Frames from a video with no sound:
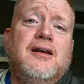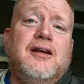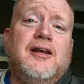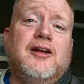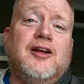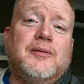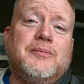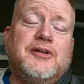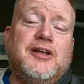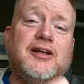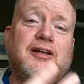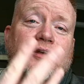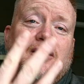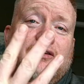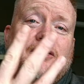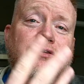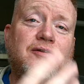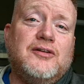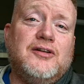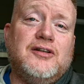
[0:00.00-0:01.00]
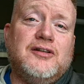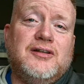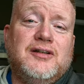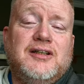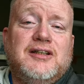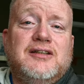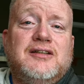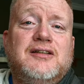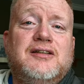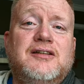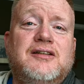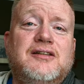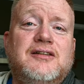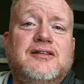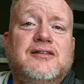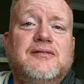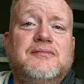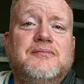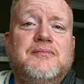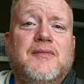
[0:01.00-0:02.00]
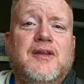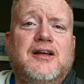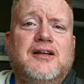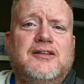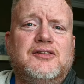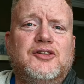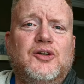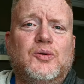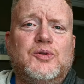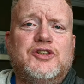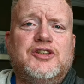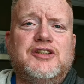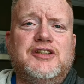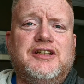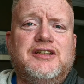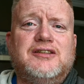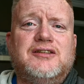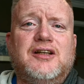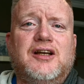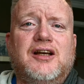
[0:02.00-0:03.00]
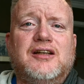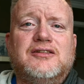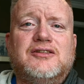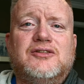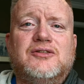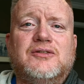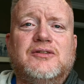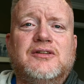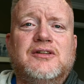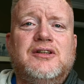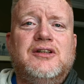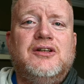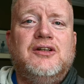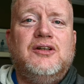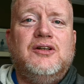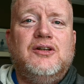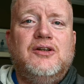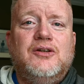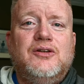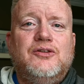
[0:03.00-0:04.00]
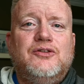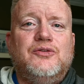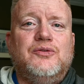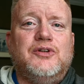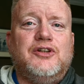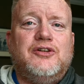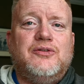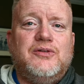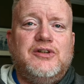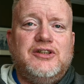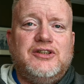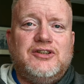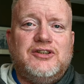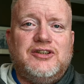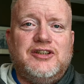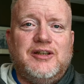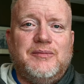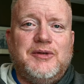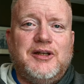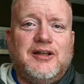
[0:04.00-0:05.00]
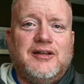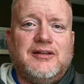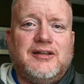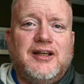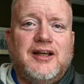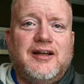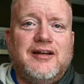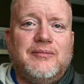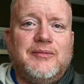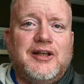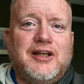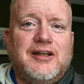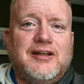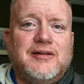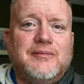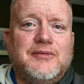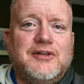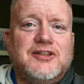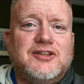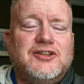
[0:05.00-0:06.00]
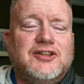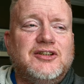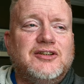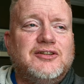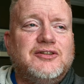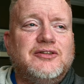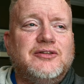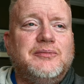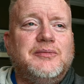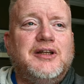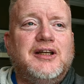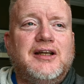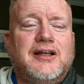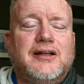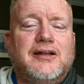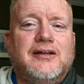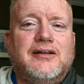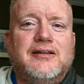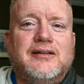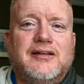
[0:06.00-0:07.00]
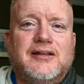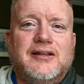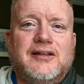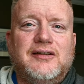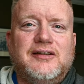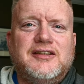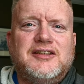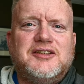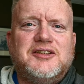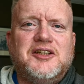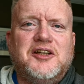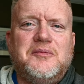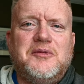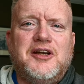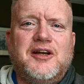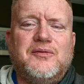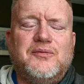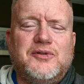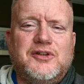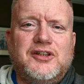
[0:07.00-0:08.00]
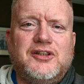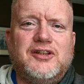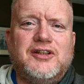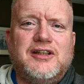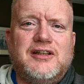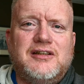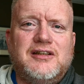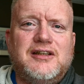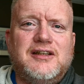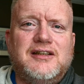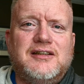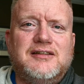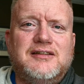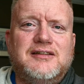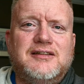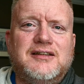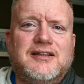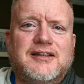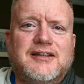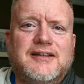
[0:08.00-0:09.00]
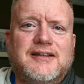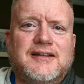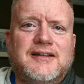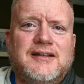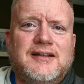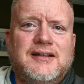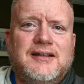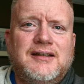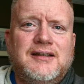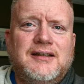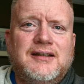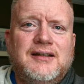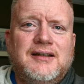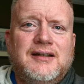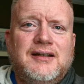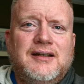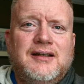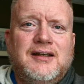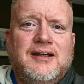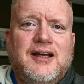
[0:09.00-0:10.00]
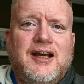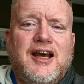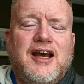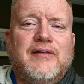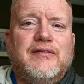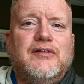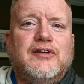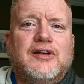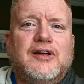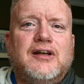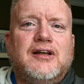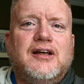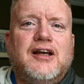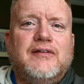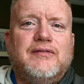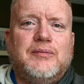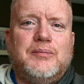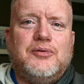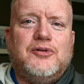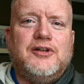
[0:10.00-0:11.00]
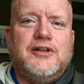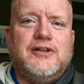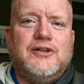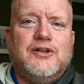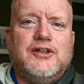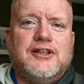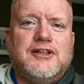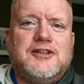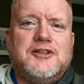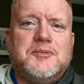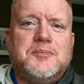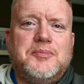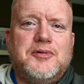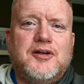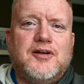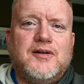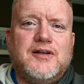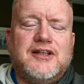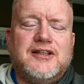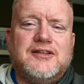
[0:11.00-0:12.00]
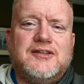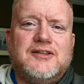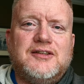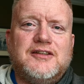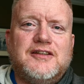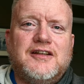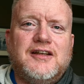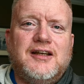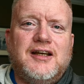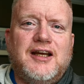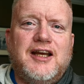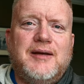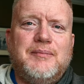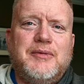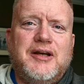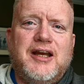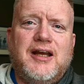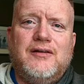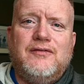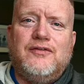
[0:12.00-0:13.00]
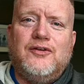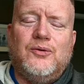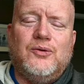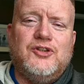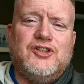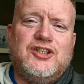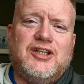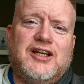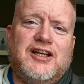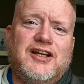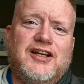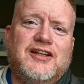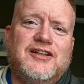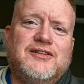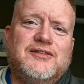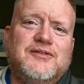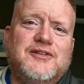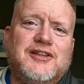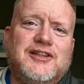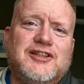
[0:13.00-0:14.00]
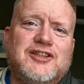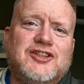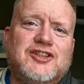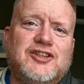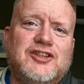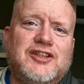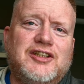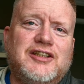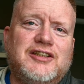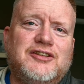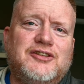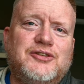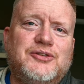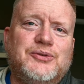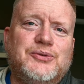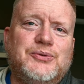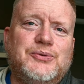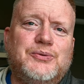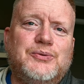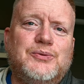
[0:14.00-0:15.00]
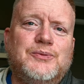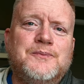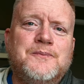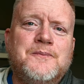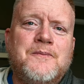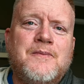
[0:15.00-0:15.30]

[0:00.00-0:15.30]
ended up getting a third a dose in each nostril to increase the amount of ketamine in my system. And this time I really did have a pretty good experience. I had my headphones on, listening to